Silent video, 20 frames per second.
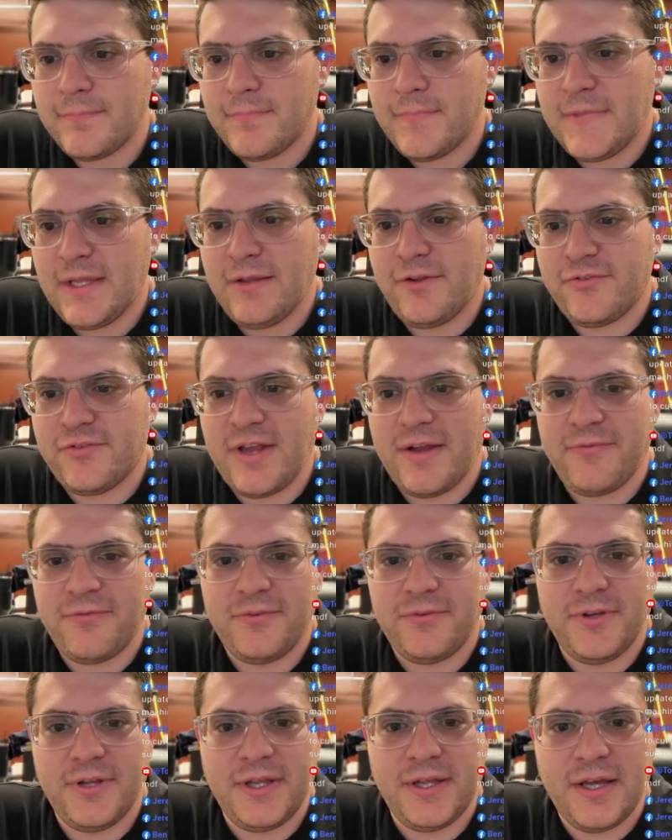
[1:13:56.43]
Yeah, there's
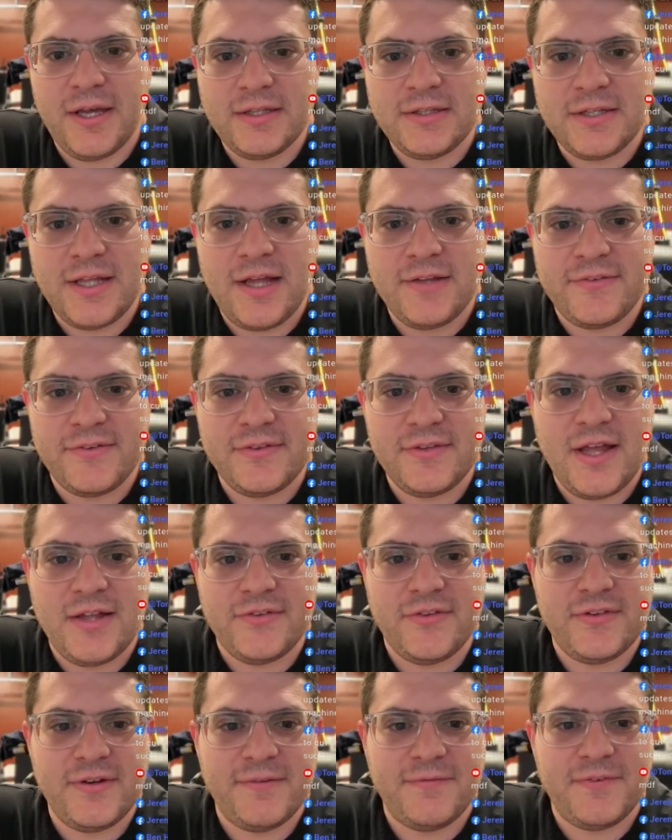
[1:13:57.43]
definitely lots and
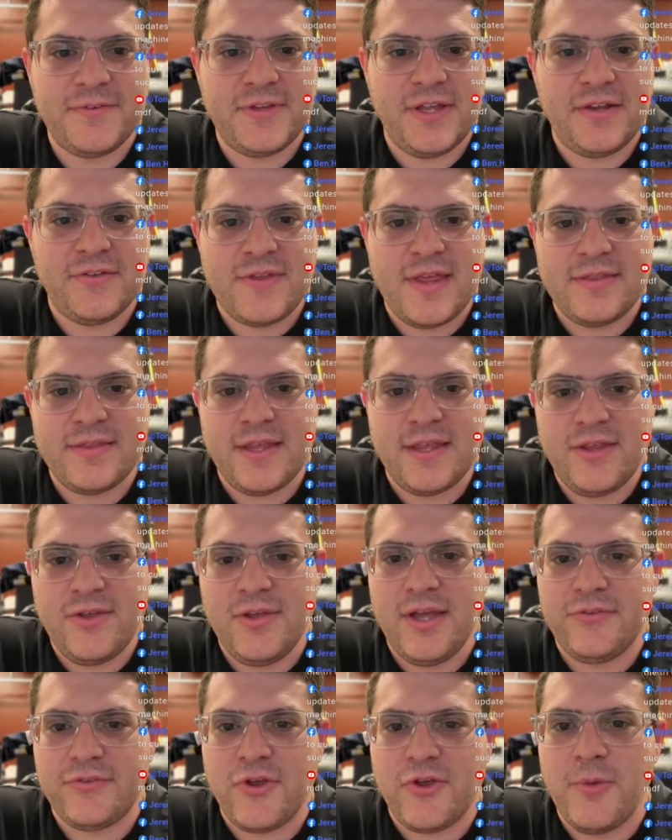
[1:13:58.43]
lots of different things that you
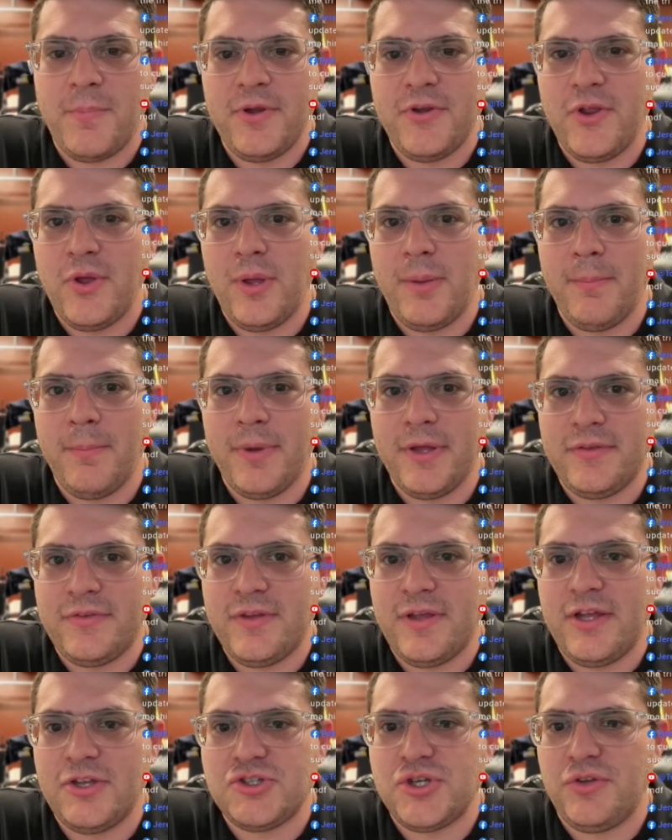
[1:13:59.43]
guys could be doing,
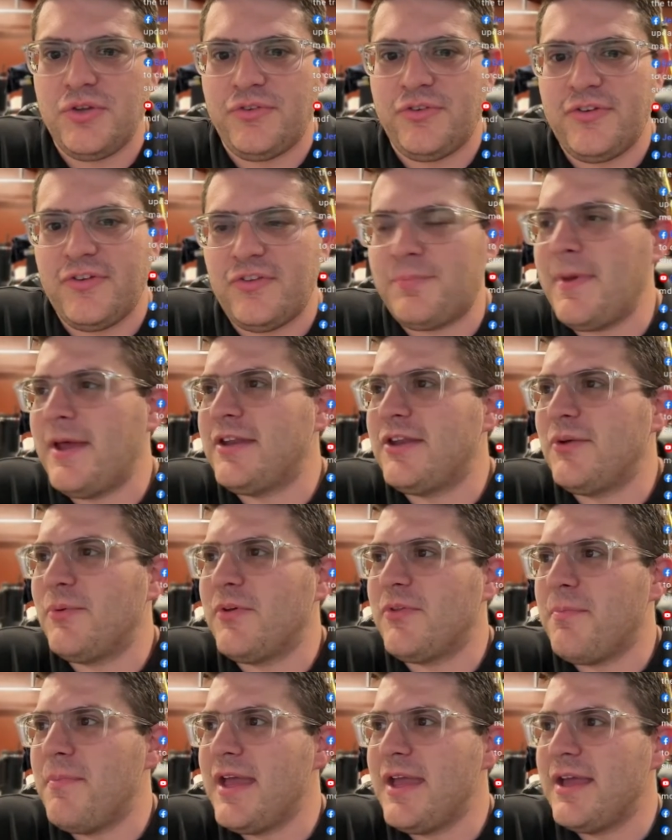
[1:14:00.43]
but choosing to spend it
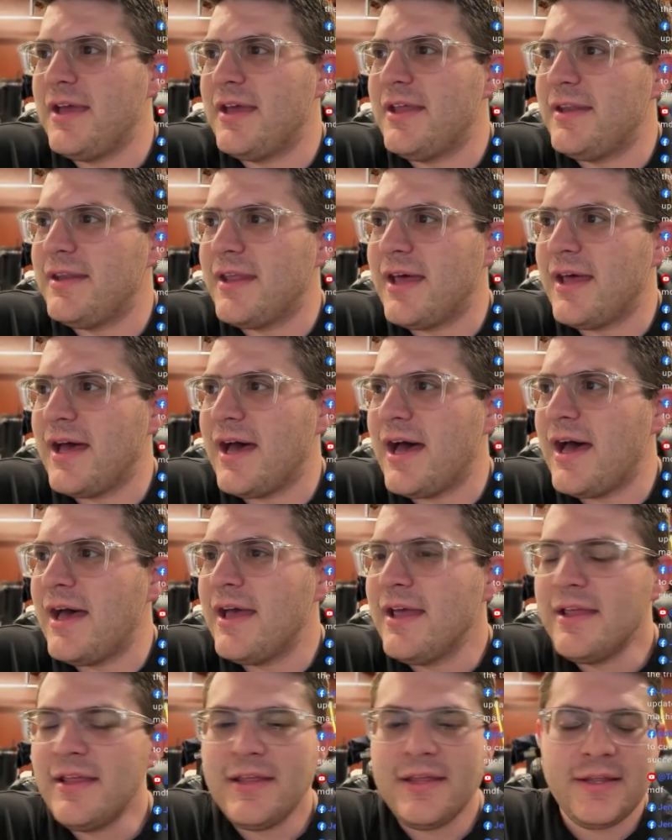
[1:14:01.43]
with me and
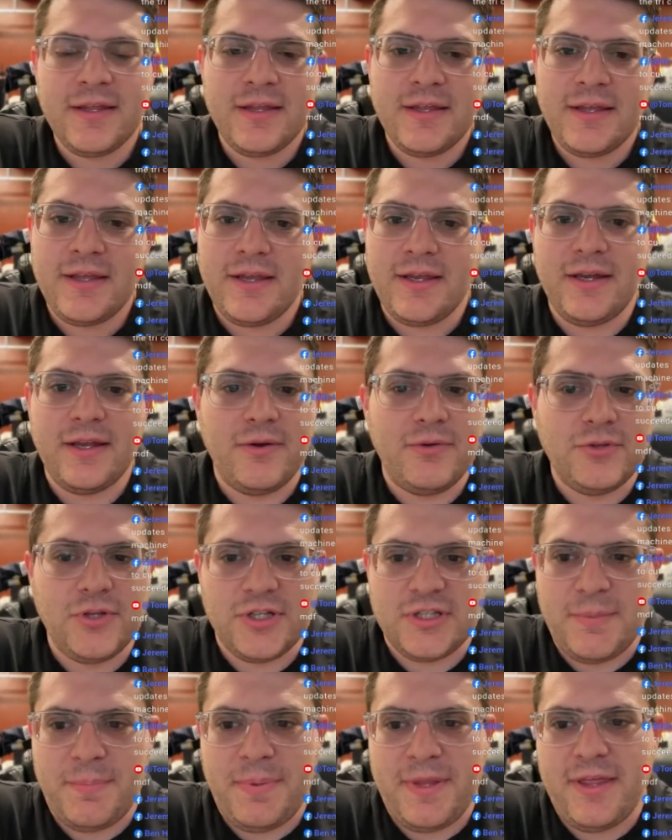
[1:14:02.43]
look at
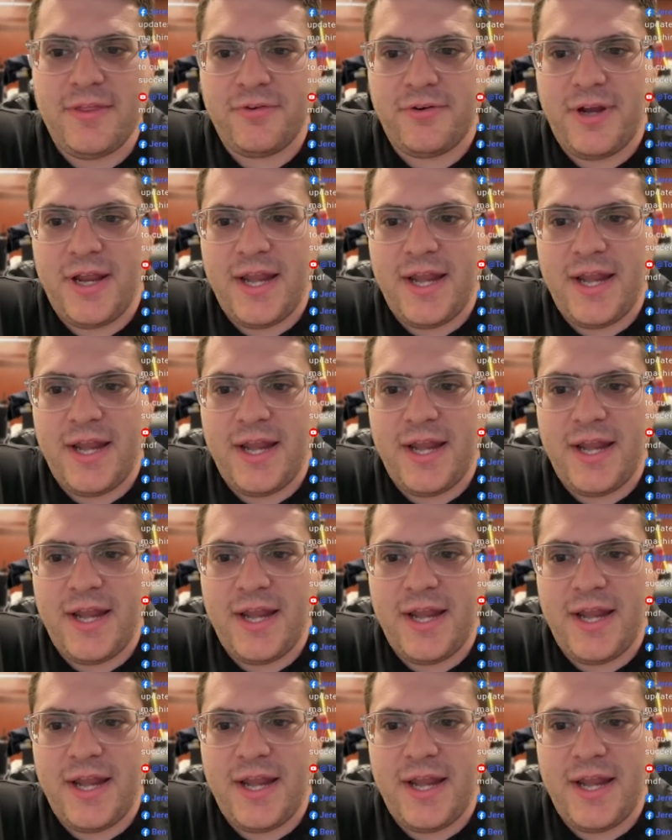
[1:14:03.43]
the P3 in